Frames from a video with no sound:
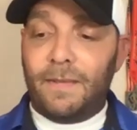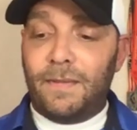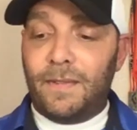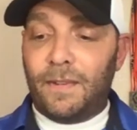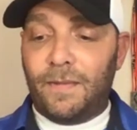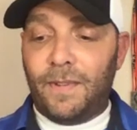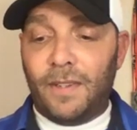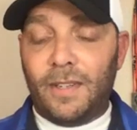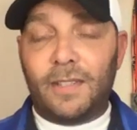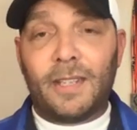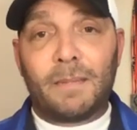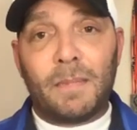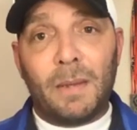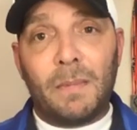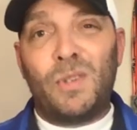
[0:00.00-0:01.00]
you're feeling
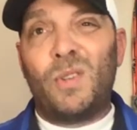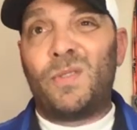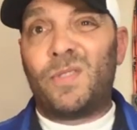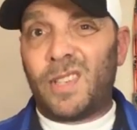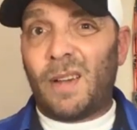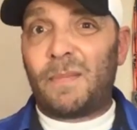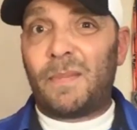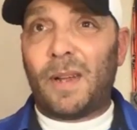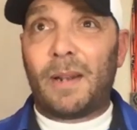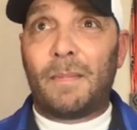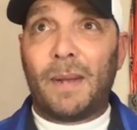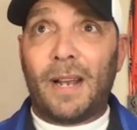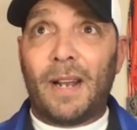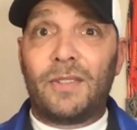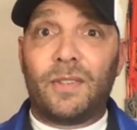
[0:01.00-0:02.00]
like maybe you've stepped out of
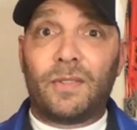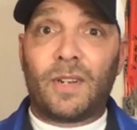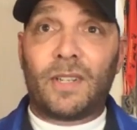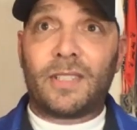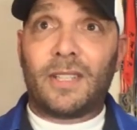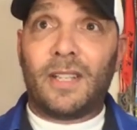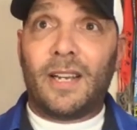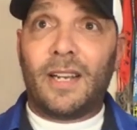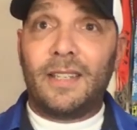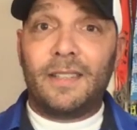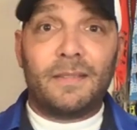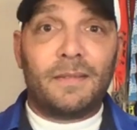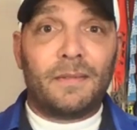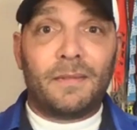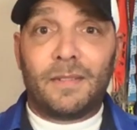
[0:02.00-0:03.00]
bounds, you crossed a
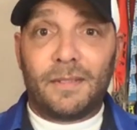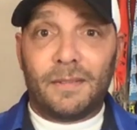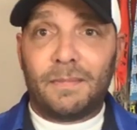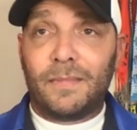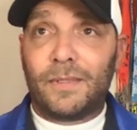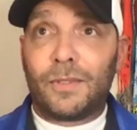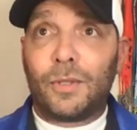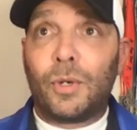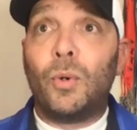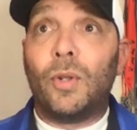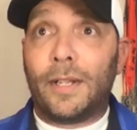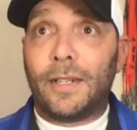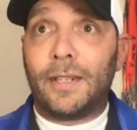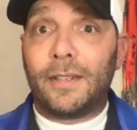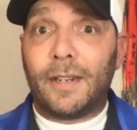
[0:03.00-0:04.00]
line, cool
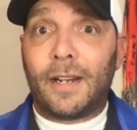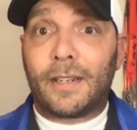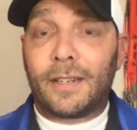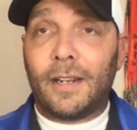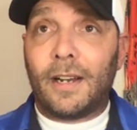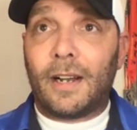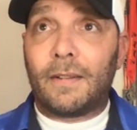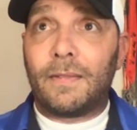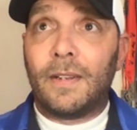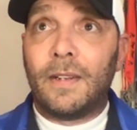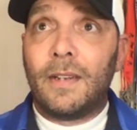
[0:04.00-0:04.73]
it, knock it off.